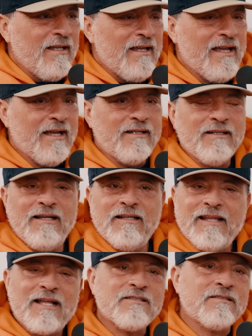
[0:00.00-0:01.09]
And
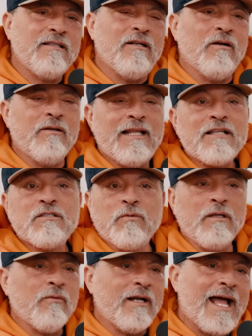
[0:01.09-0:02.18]
that's, and that's
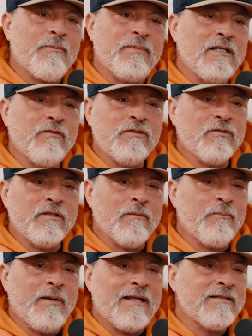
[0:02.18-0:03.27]
really what happened even during the
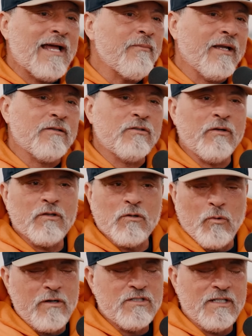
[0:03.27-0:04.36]
pandemic and during the
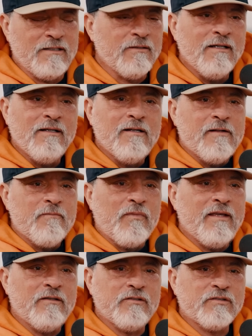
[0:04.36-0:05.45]
quarantine,
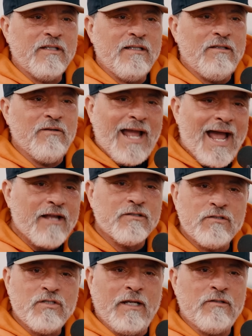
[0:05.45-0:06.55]
is you had to
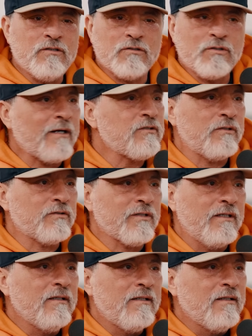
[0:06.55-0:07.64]
change your structures.
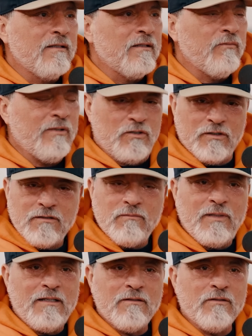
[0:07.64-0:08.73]
We couldn't
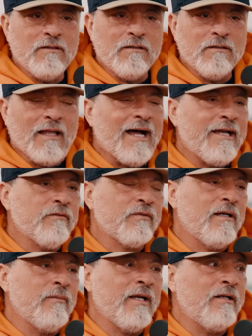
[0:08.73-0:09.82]
meet live.
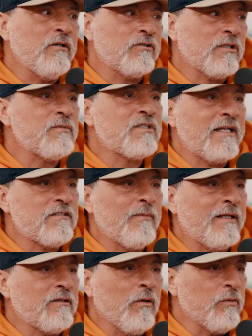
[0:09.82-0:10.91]
I mean, I know some states
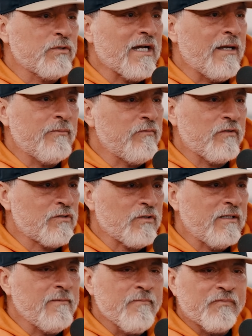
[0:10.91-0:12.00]
met the whole time
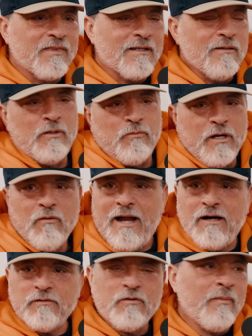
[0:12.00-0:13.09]
virtually, but we were
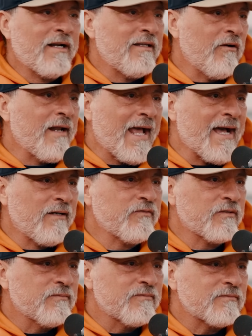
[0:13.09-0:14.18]
out for about a year and a half.